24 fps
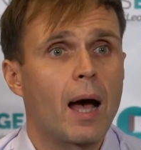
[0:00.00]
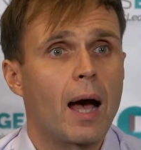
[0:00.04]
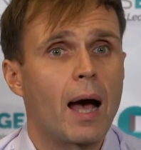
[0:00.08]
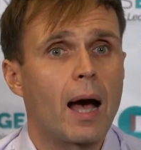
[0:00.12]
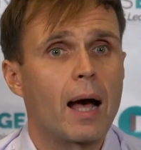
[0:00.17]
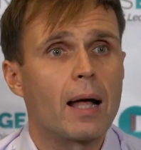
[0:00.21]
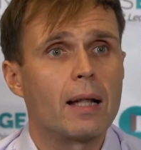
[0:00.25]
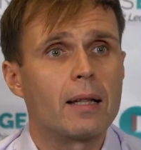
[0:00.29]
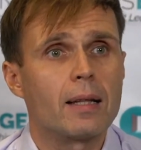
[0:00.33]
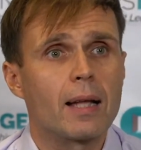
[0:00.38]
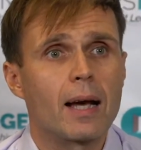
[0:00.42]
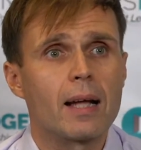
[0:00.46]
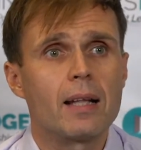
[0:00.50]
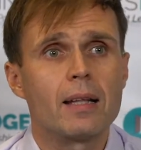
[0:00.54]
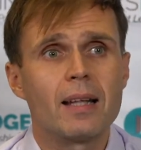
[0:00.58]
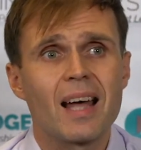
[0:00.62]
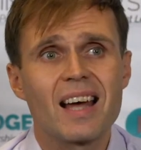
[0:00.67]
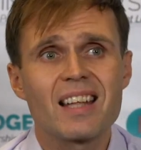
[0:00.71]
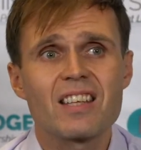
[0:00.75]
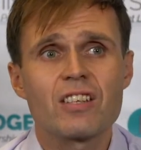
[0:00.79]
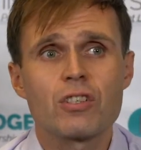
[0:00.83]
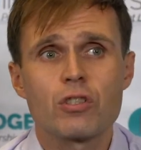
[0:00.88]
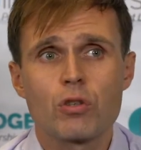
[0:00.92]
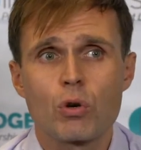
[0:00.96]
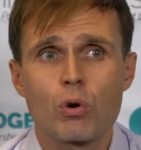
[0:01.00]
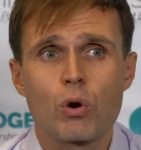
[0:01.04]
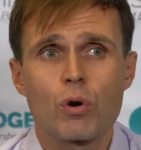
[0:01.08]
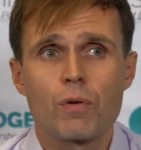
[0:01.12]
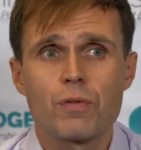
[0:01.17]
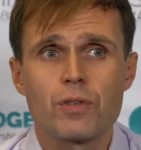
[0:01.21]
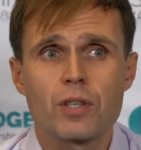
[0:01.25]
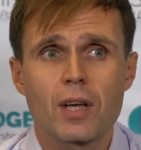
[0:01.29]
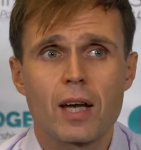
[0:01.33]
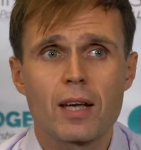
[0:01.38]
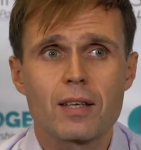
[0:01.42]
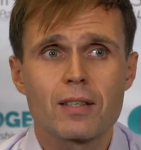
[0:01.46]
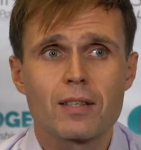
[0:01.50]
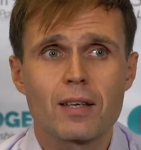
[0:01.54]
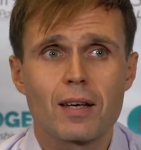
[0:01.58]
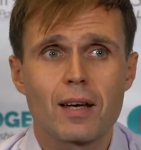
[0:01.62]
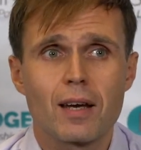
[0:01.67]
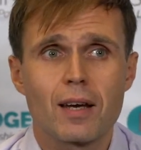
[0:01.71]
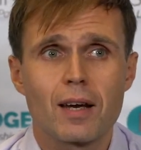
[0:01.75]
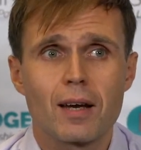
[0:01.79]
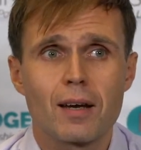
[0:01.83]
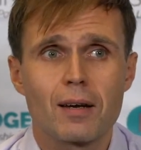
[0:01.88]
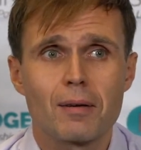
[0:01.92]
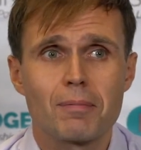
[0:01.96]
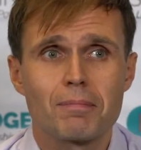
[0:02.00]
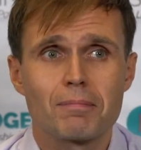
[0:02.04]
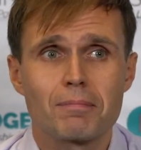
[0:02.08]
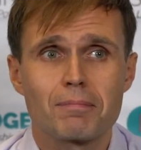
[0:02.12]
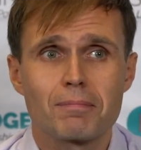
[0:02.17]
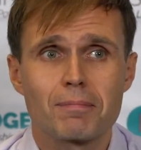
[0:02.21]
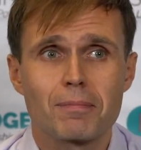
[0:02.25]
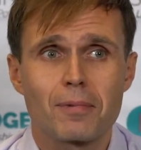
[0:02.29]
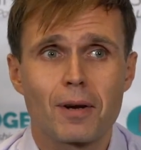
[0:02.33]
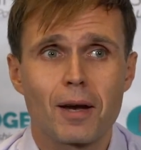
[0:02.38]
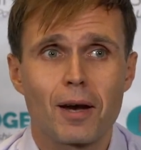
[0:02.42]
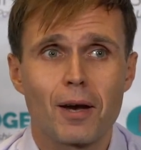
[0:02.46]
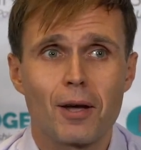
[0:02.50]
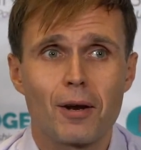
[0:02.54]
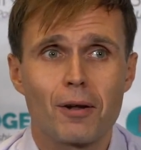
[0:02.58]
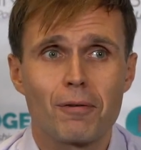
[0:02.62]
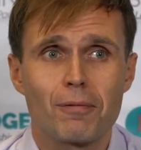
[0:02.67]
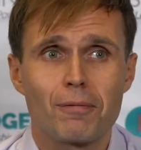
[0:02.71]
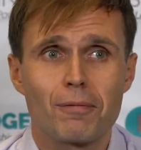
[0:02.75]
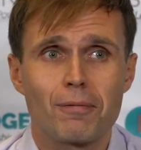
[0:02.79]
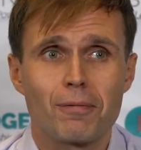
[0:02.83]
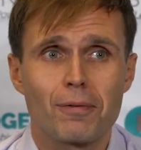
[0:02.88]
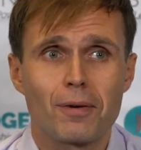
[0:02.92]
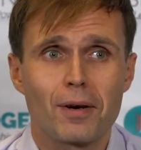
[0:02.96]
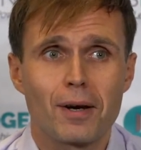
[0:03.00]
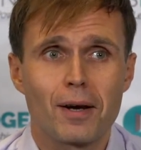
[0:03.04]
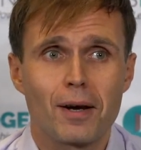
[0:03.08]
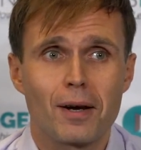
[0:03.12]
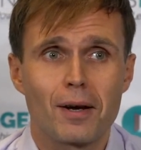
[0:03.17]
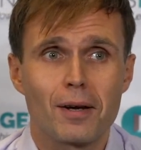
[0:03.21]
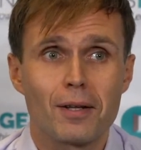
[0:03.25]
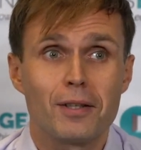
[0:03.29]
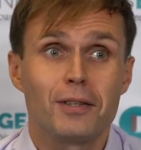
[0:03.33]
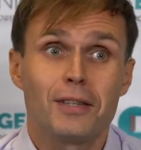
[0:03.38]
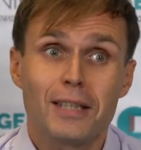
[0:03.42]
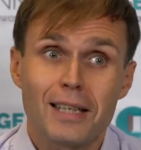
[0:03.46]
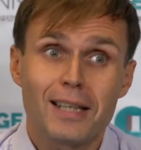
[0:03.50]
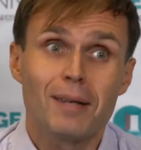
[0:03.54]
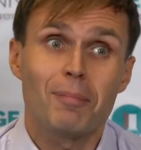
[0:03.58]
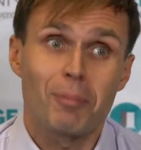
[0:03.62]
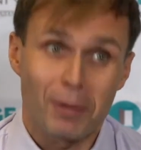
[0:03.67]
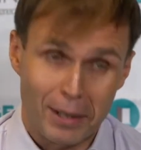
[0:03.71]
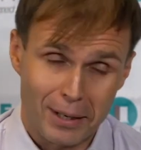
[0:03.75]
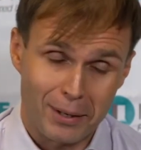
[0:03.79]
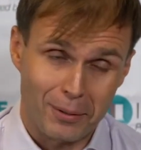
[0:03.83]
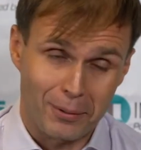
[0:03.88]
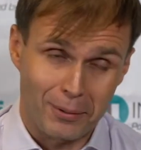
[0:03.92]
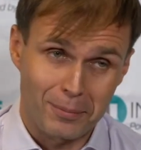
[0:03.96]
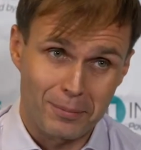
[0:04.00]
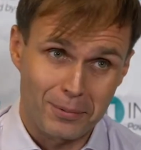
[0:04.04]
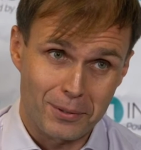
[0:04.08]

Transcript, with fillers: and, and that serves as a kind of uh, deal breaker.